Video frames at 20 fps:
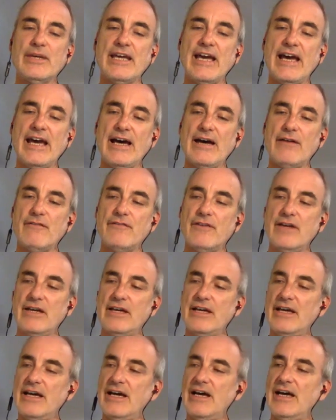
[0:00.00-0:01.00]
we have
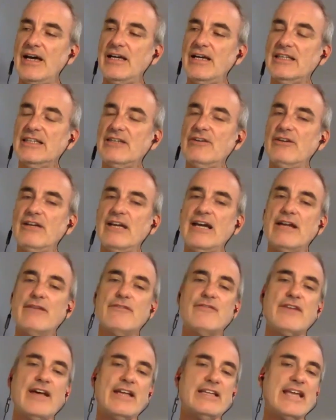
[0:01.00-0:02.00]
certain kind
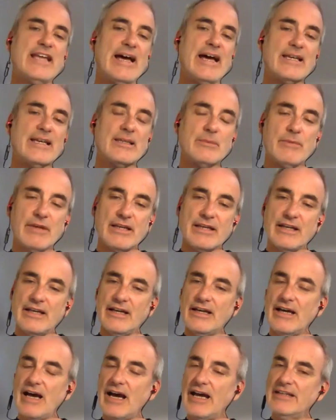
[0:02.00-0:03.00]
of phantasmic
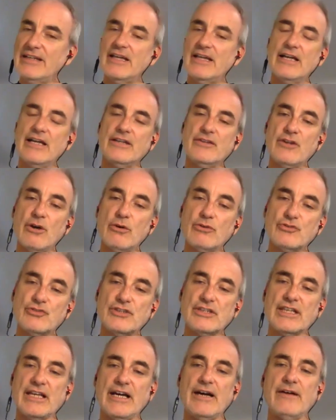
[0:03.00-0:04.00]

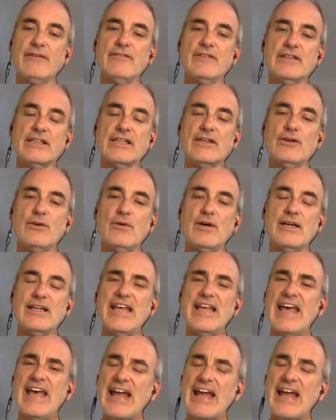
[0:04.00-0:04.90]
notions of, and so on.